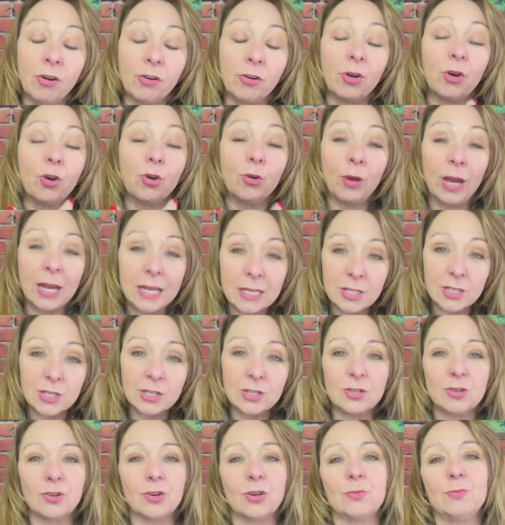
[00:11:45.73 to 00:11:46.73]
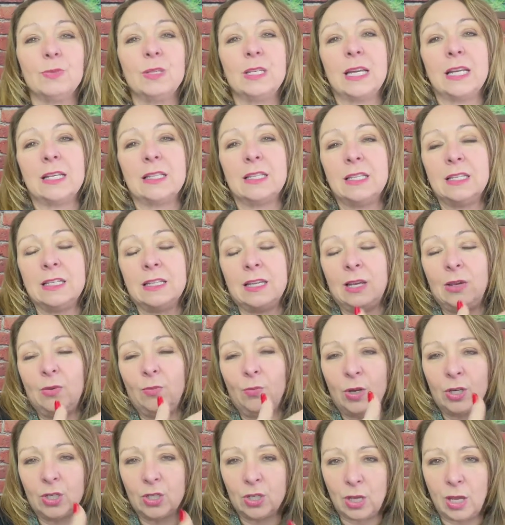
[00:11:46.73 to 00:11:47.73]
creates the circumstances in
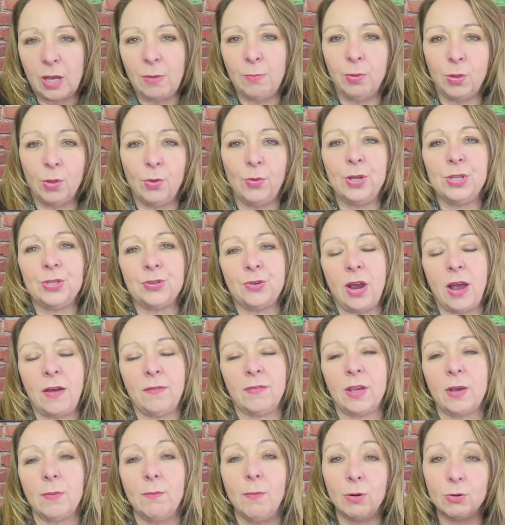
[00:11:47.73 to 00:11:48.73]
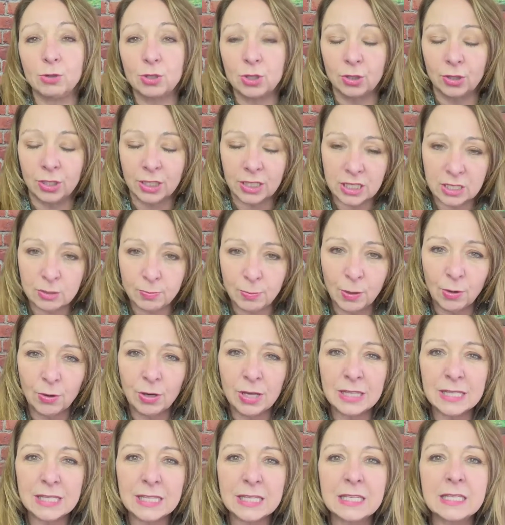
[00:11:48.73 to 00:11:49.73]
which employees are having emotional
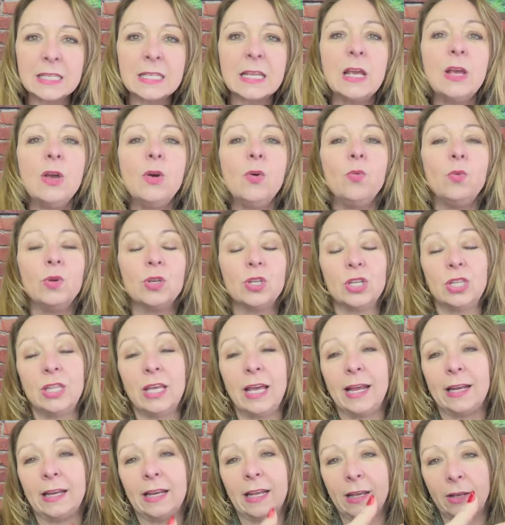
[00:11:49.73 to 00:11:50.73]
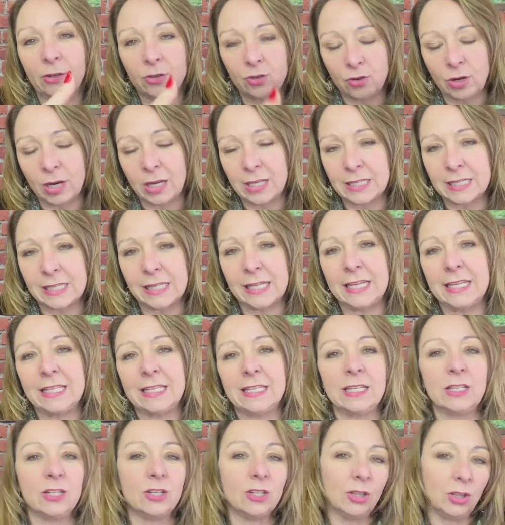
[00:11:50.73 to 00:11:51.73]
experiences, which then translates
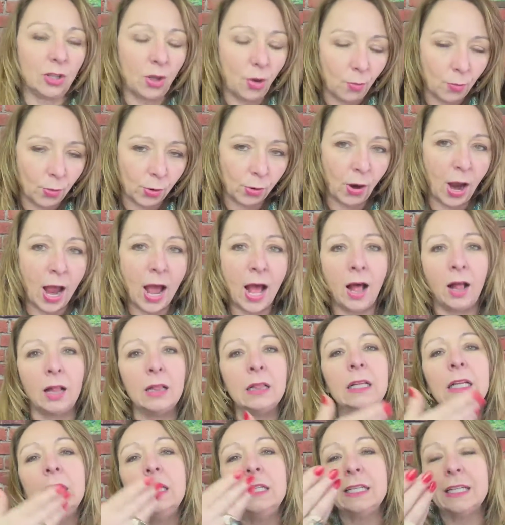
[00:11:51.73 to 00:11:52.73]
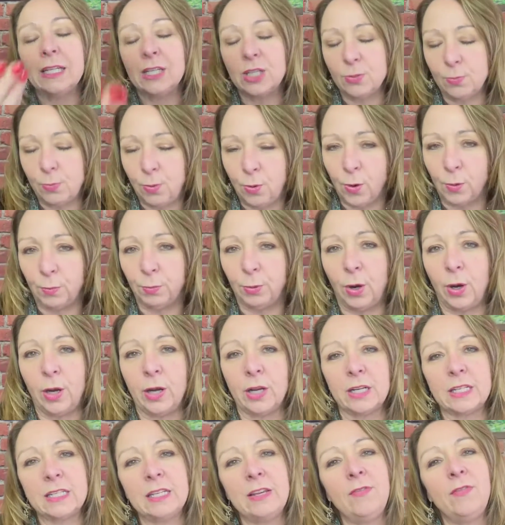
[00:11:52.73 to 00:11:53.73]
into low morale, into poor
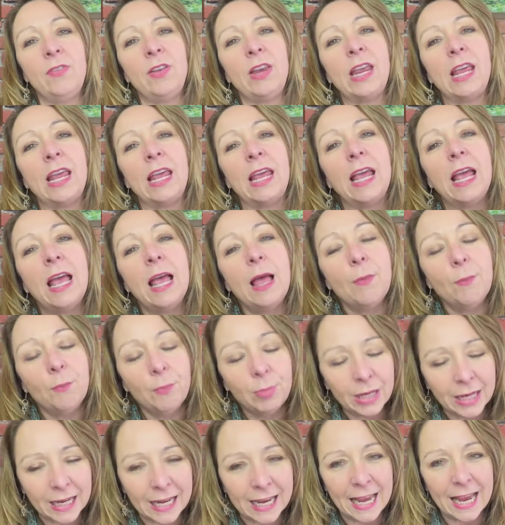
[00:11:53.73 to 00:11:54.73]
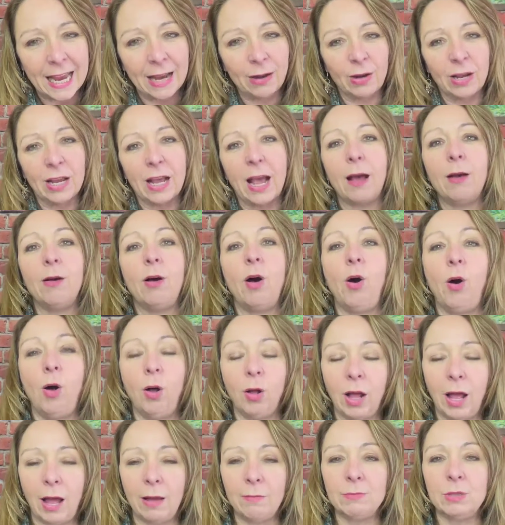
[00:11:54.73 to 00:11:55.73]
productivity. But again, it all
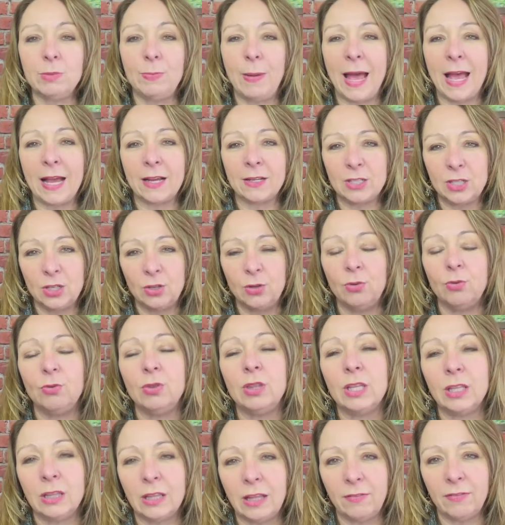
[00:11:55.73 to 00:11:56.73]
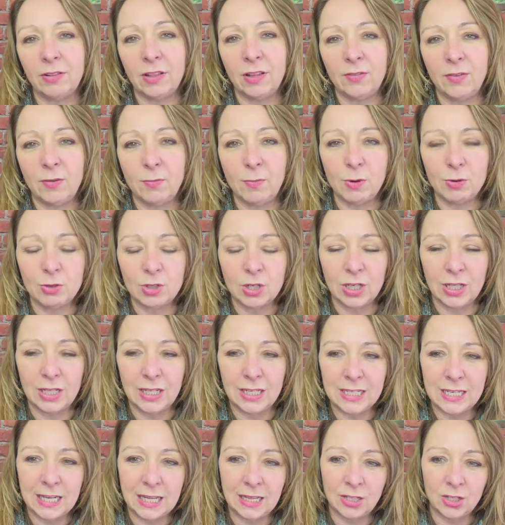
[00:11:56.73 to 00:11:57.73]
comes back to the level of emotional
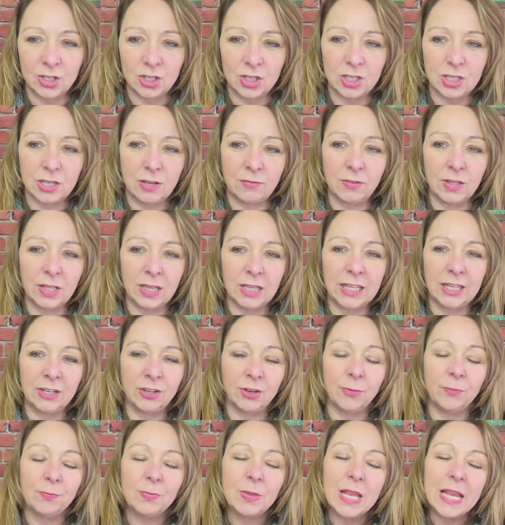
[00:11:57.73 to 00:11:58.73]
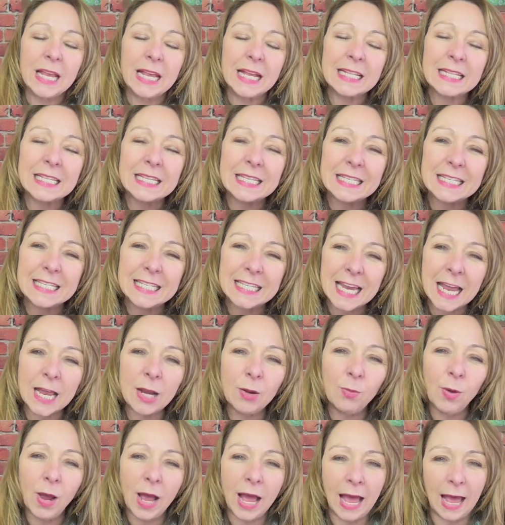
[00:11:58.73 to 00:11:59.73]
intelligence of the leader. Instead, what